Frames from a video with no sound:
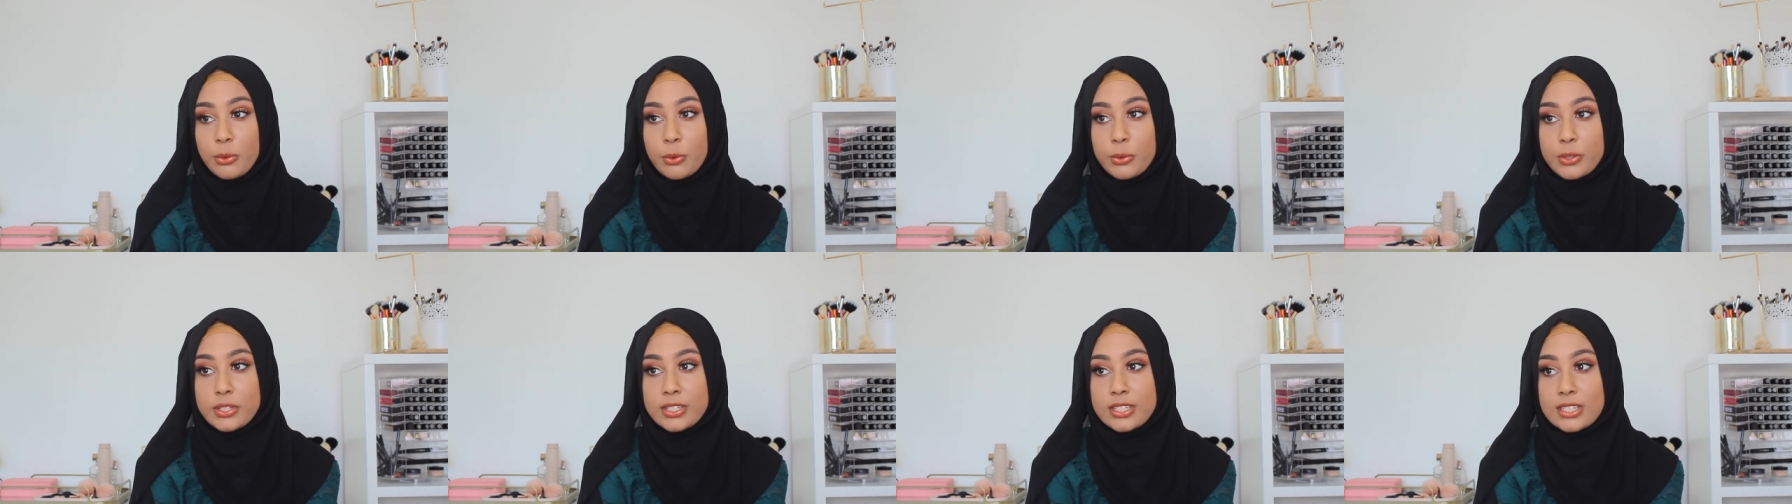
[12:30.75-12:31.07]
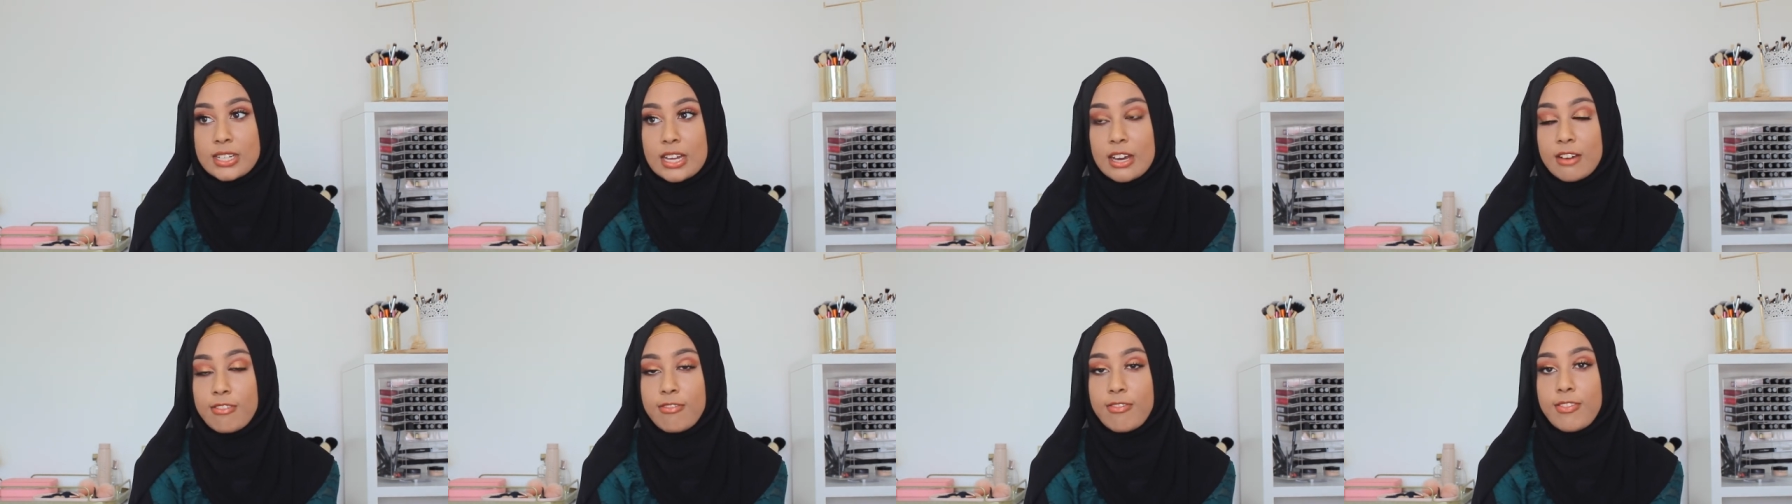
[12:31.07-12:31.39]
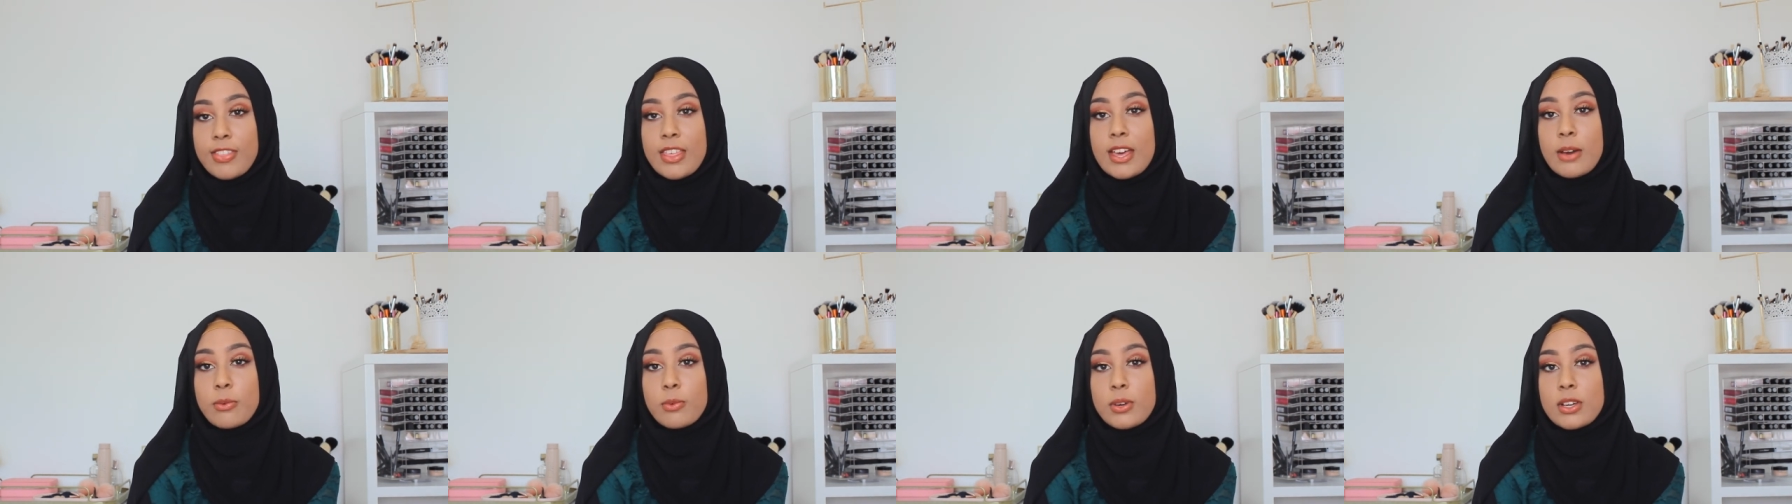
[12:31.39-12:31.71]
or stuff
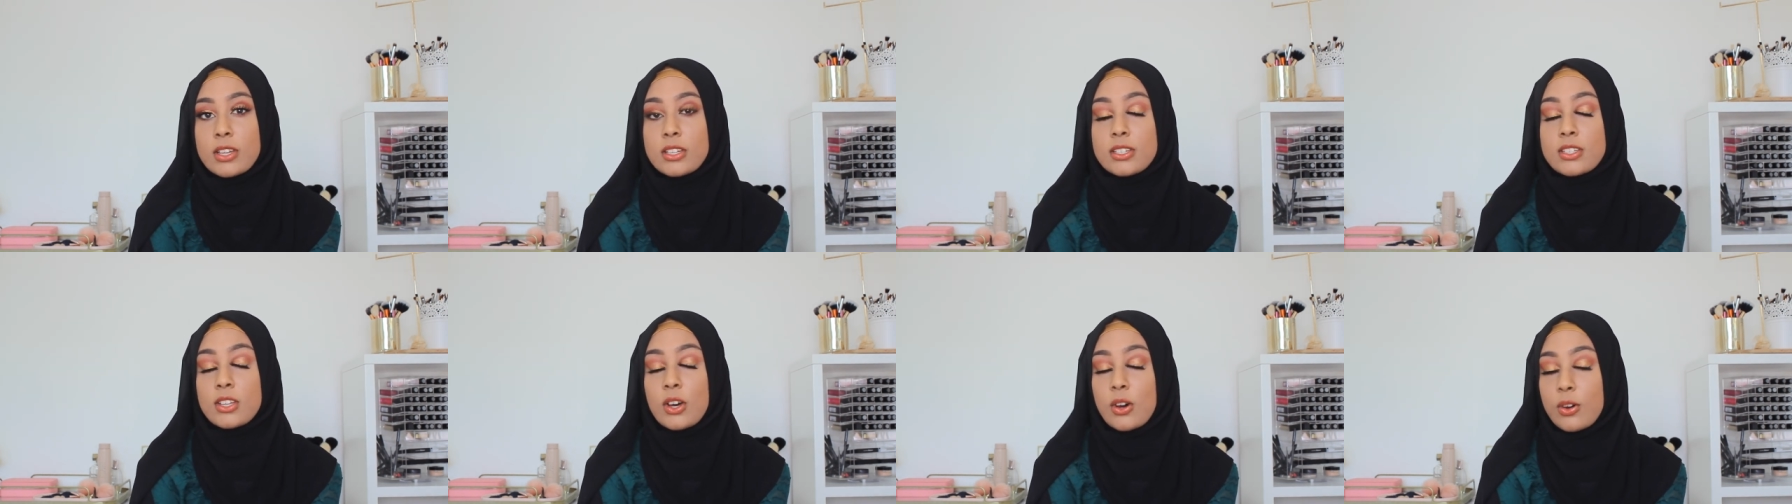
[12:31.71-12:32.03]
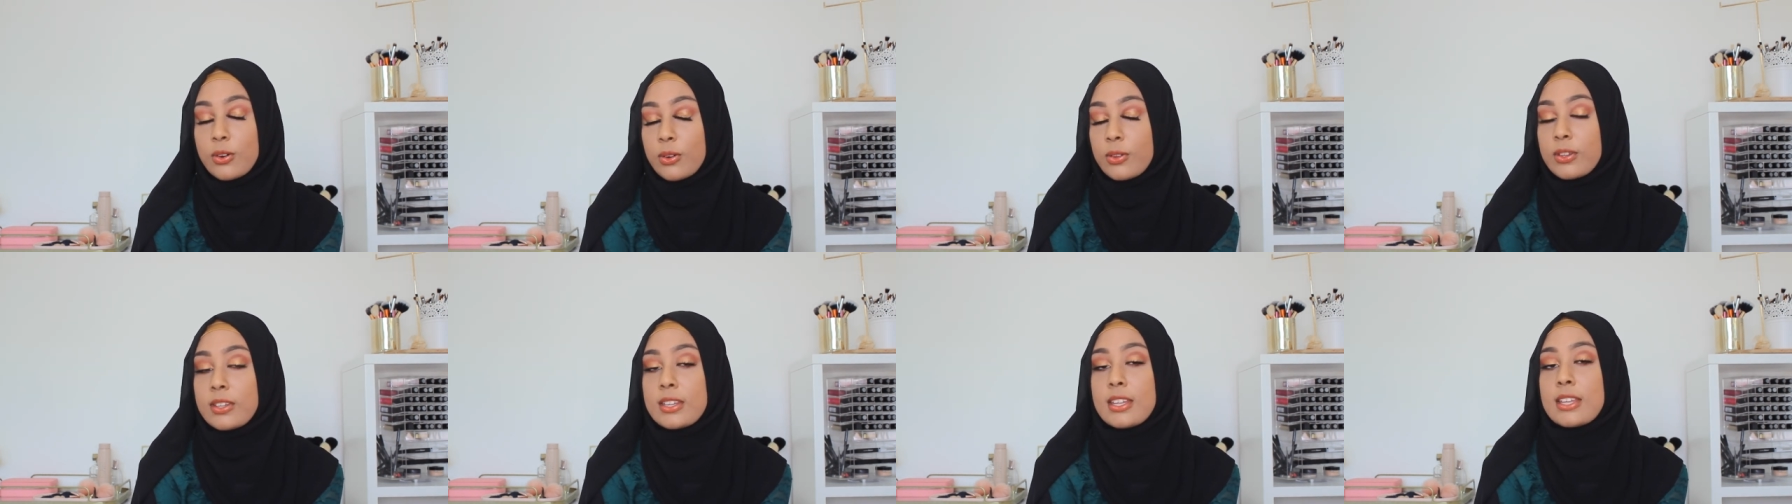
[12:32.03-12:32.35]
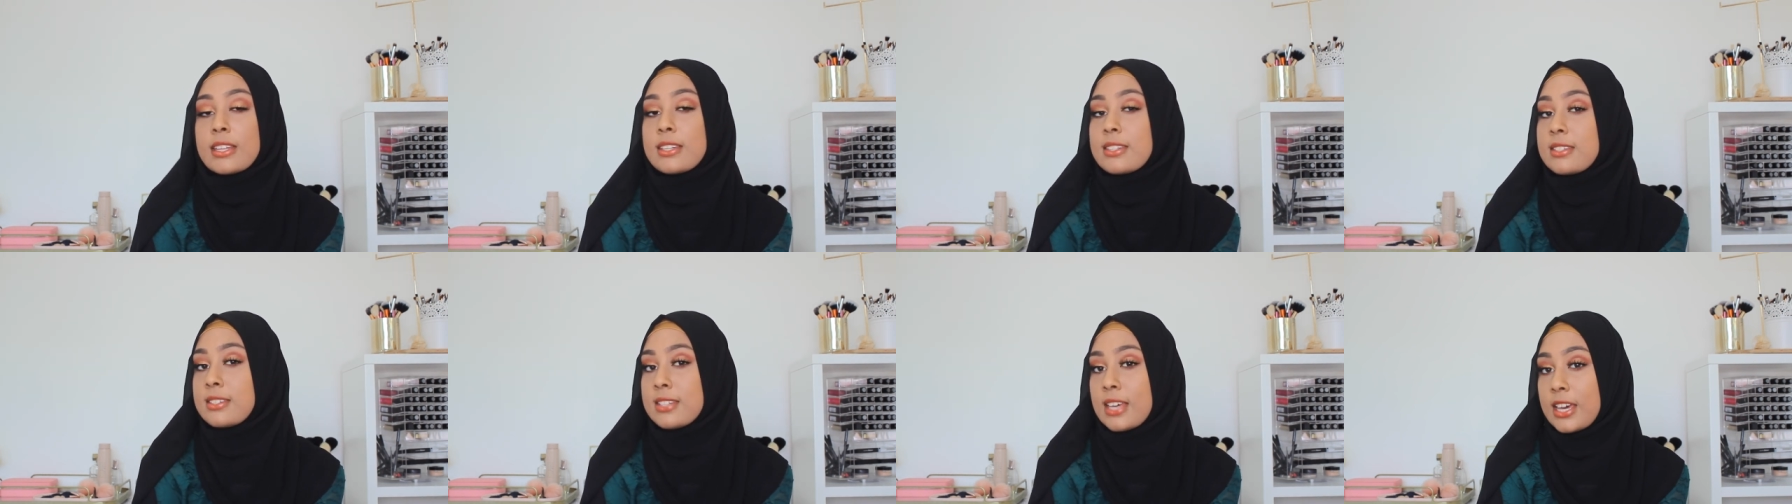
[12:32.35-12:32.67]
that was on
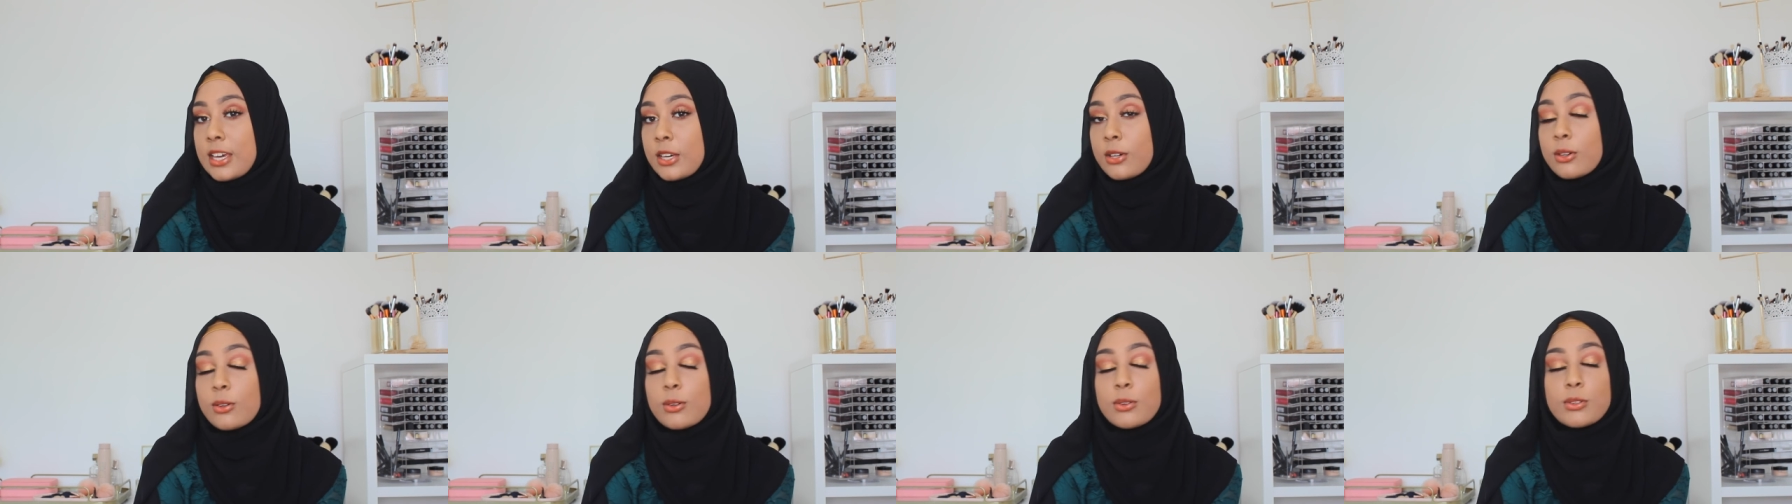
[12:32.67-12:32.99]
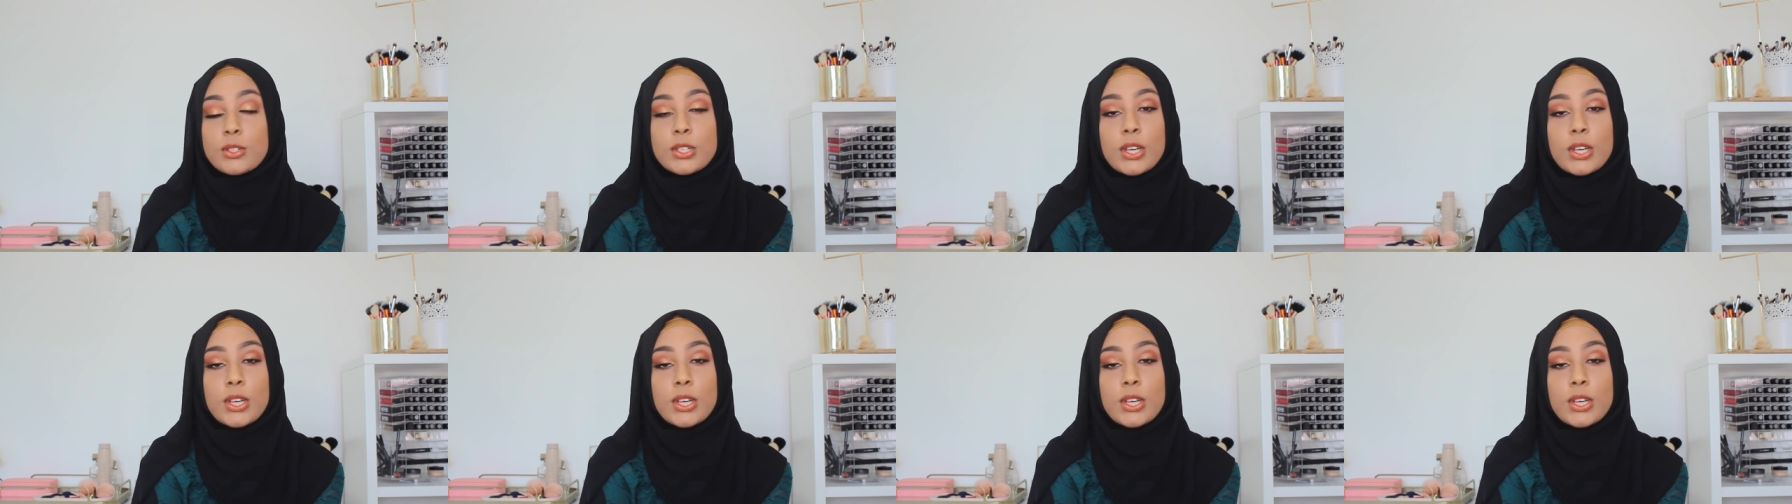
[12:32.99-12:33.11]
sale.